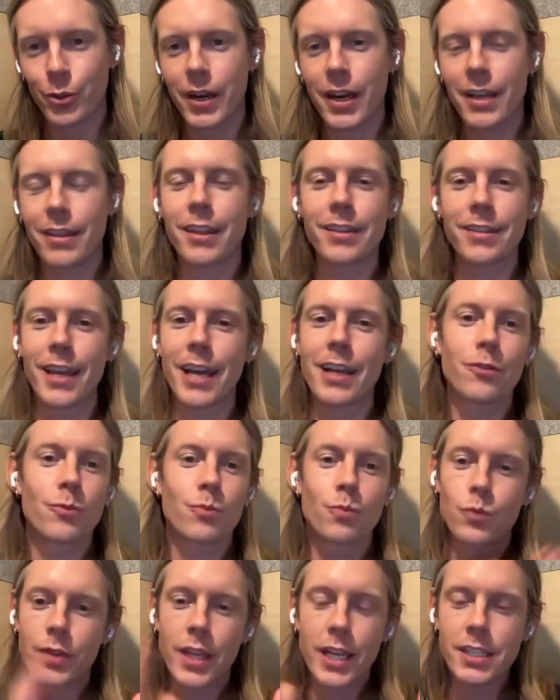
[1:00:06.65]
And I think that
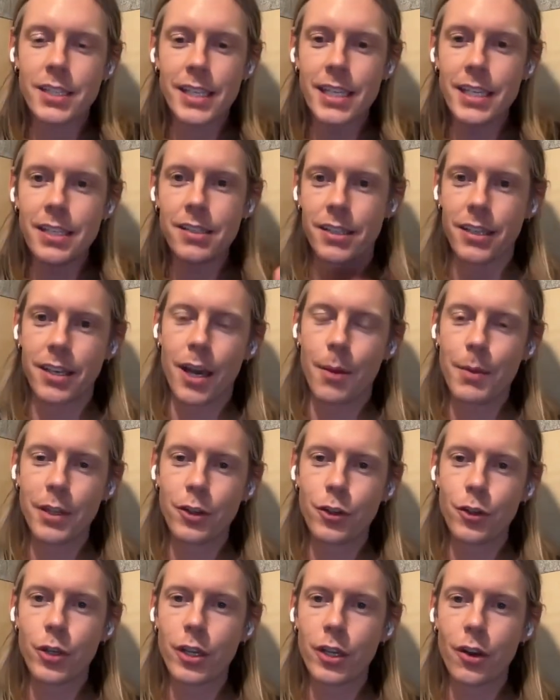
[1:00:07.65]
that's easy. I mean,
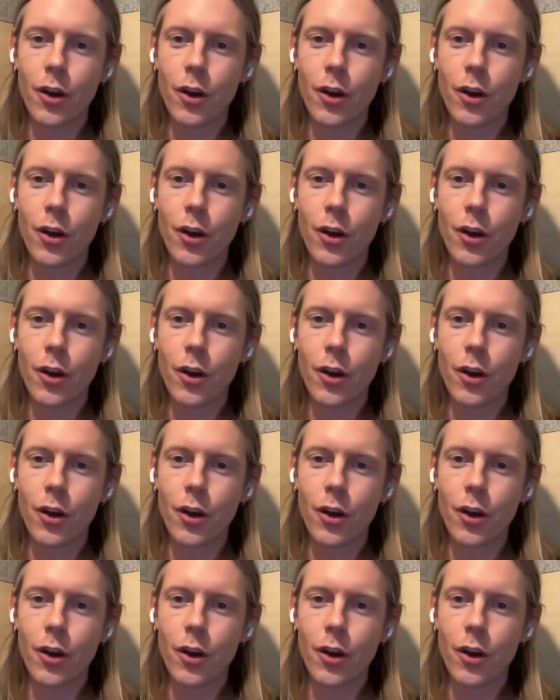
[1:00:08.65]
you can